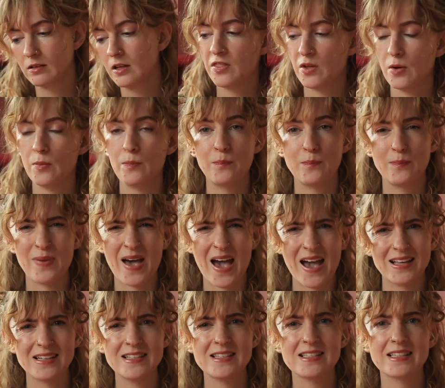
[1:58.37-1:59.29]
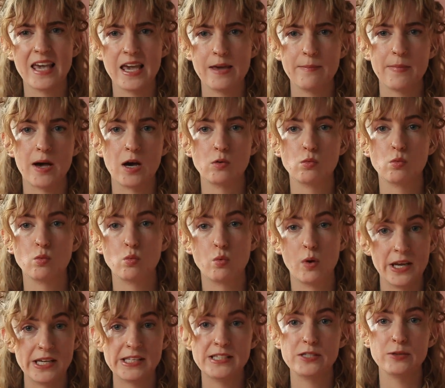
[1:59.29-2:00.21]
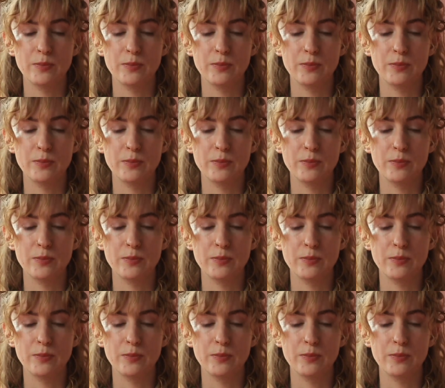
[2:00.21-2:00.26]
the pants came out way too